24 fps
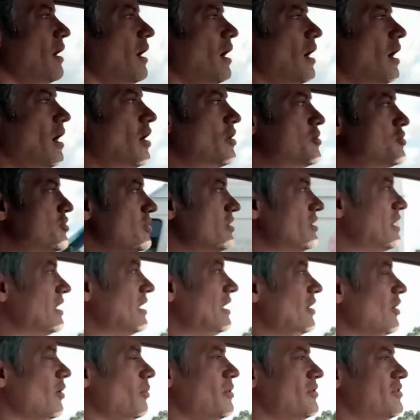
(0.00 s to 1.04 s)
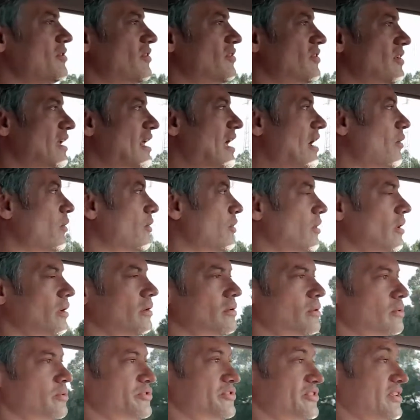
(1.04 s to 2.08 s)
100 kilometers an hour
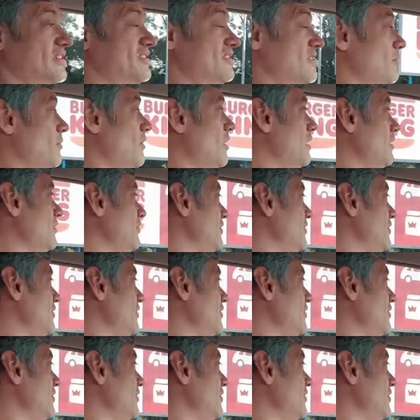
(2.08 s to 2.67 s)
or 60 miles